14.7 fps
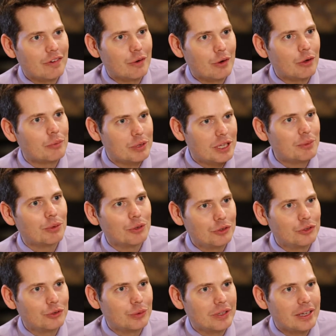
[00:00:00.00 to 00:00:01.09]
very well, that people
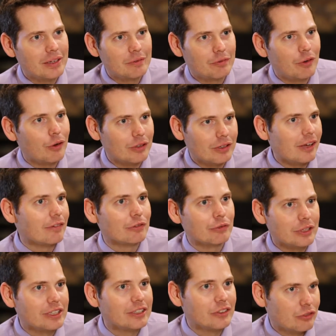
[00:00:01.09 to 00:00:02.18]
do when they fall in love and
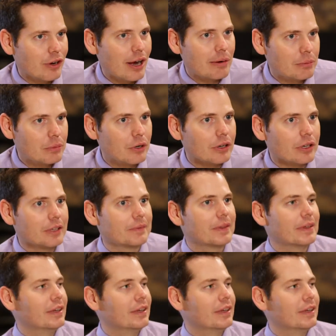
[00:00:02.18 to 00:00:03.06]
read and describe a book.